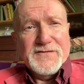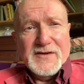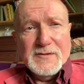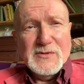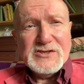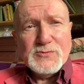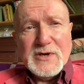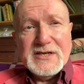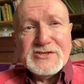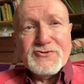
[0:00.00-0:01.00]
film. This
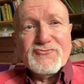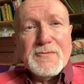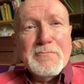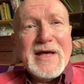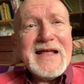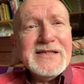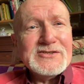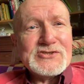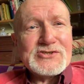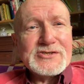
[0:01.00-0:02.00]
one is a
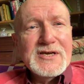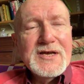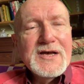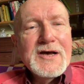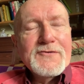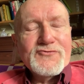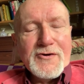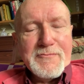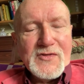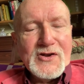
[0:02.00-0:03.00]
romance
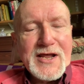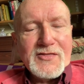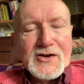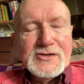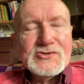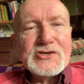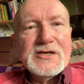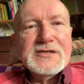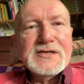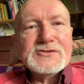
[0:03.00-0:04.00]
from the Netherlands,
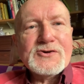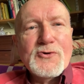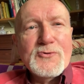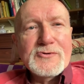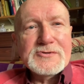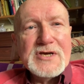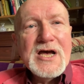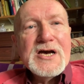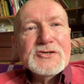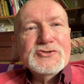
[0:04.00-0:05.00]
and it's called
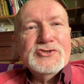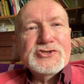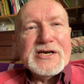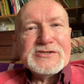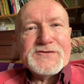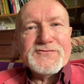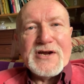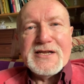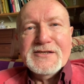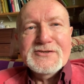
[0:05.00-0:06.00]
Just
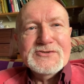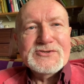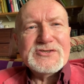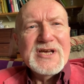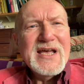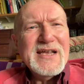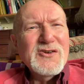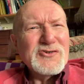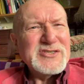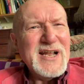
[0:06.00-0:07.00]
Friends. It
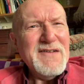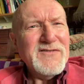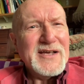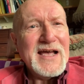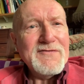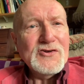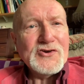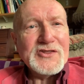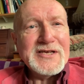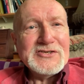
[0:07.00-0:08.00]
looks lovely. Have a
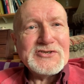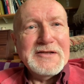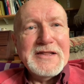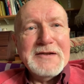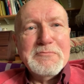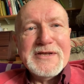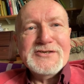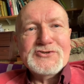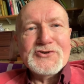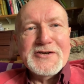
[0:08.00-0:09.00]
look at this, and then
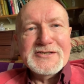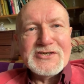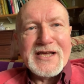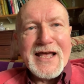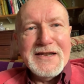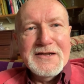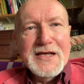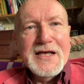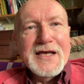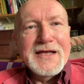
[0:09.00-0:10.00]
please join us again
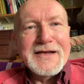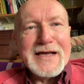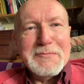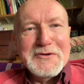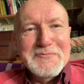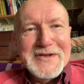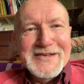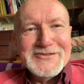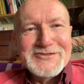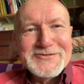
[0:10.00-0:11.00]
in a couple of
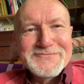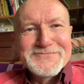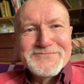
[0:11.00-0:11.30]
minutes.